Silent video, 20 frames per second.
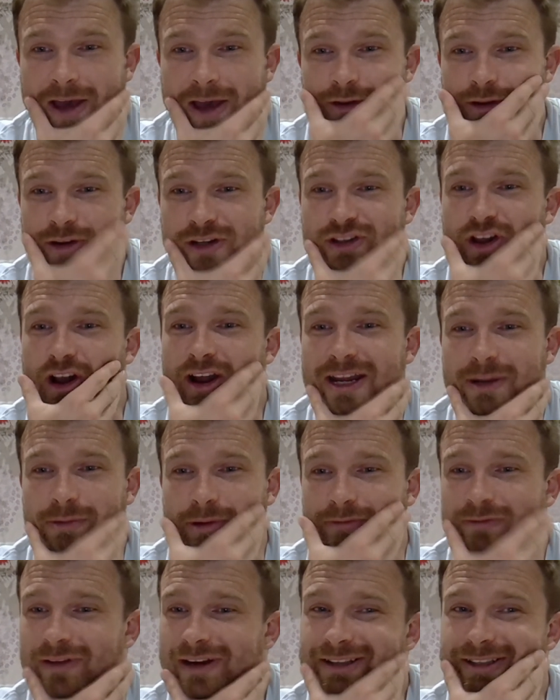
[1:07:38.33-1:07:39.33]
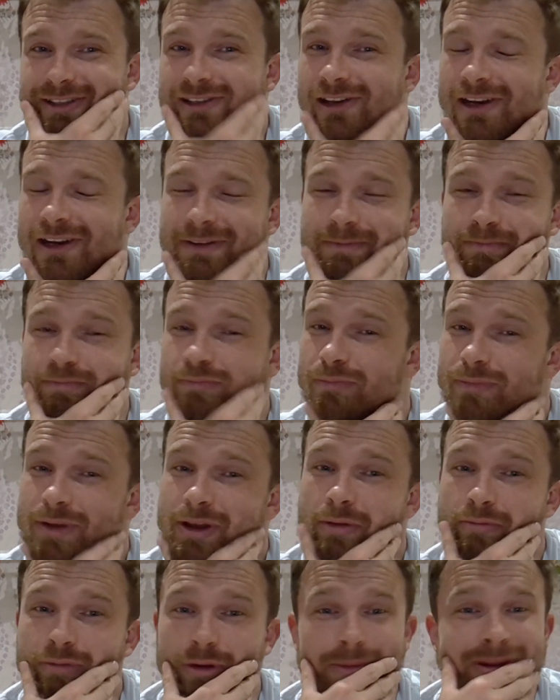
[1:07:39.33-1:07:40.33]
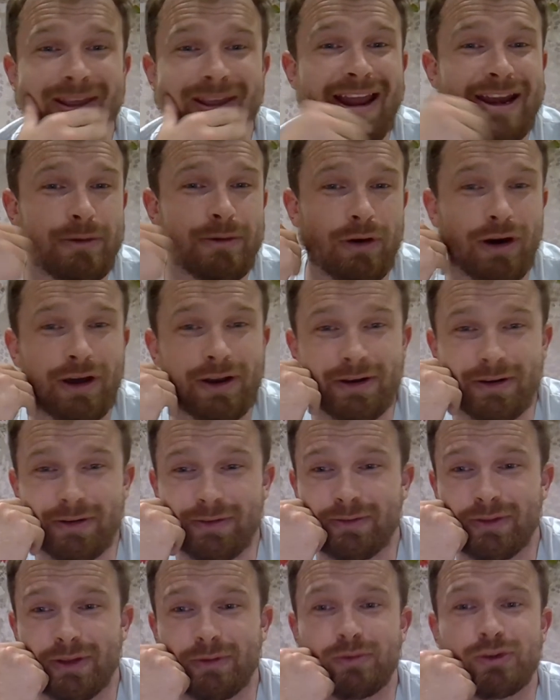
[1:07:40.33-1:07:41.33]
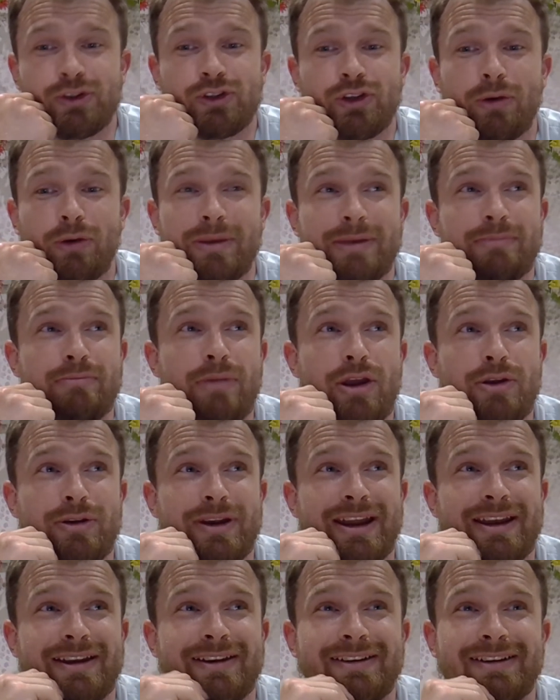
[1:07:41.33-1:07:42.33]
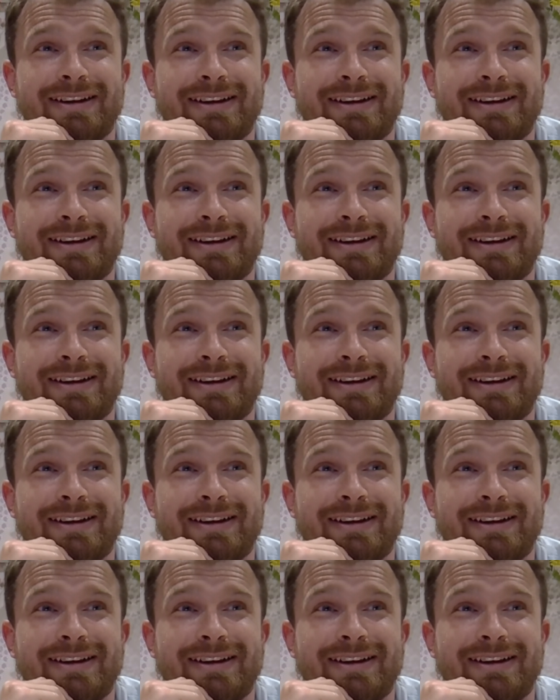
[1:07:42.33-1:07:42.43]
Who does Heidi want Villa to sign? Probably anyone that will stop me moaning.